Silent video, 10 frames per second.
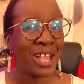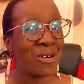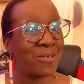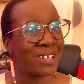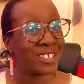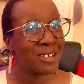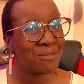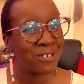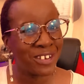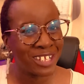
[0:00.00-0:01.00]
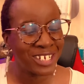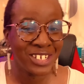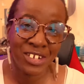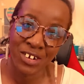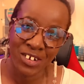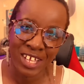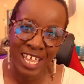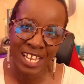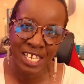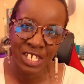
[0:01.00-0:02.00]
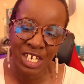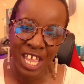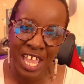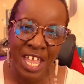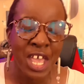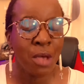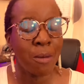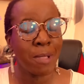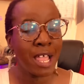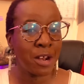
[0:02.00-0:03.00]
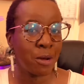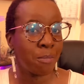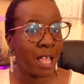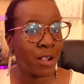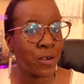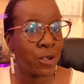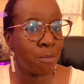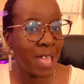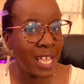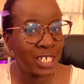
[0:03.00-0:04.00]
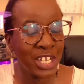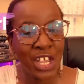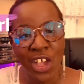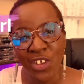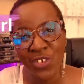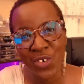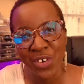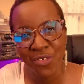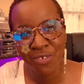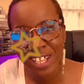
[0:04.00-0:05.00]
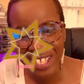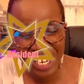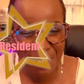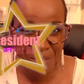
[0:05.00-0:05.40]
What's up, world? It's your girl, Candy J, planner, Black Girl Magic, your resident